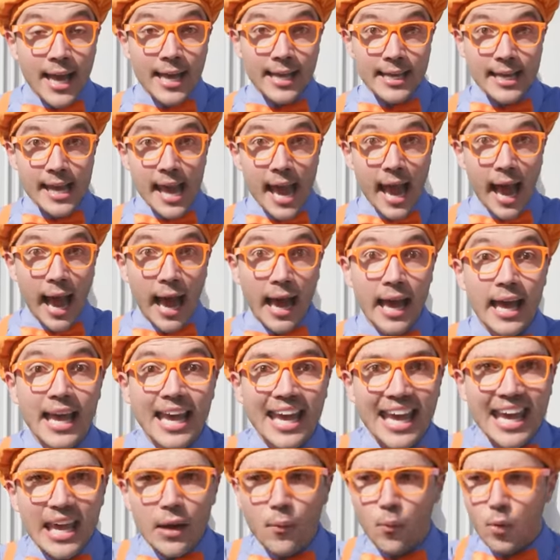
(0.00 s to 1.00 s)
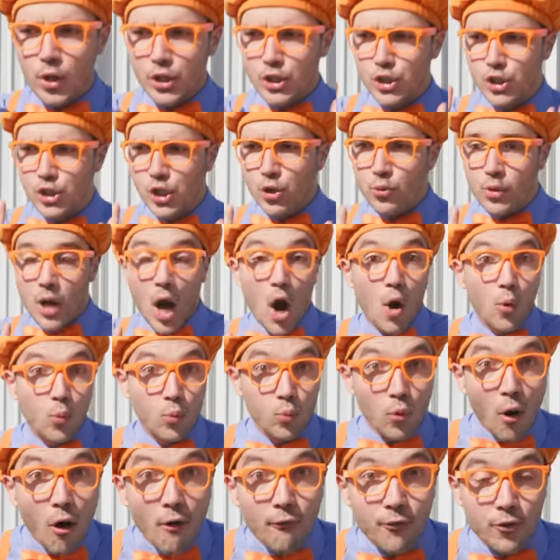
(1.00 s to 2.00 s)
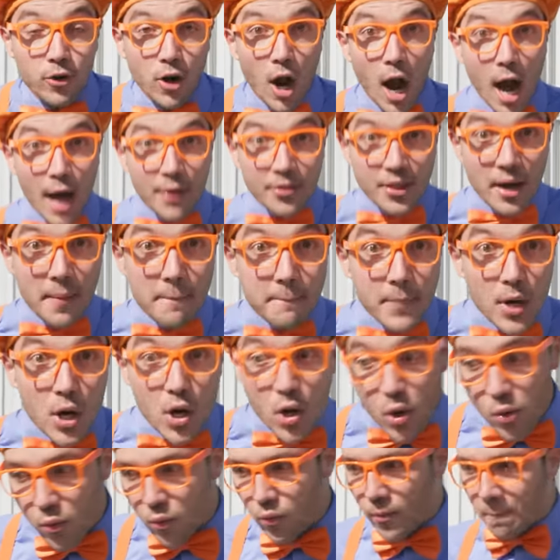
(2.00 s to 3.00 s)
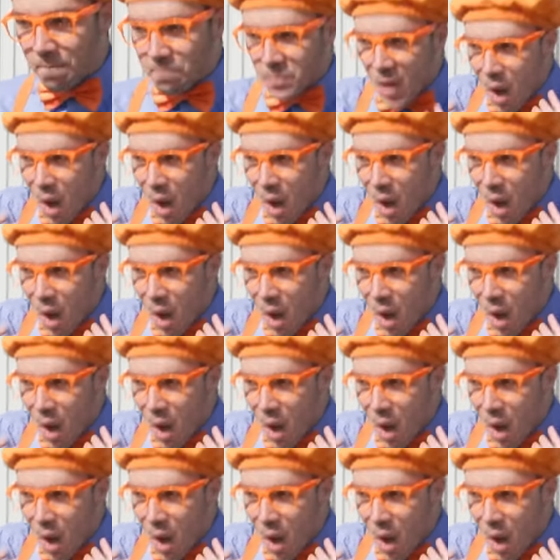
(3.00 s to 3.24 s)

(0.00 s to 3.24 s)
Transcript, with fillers: Yeah, it would shoot a rover on the moon.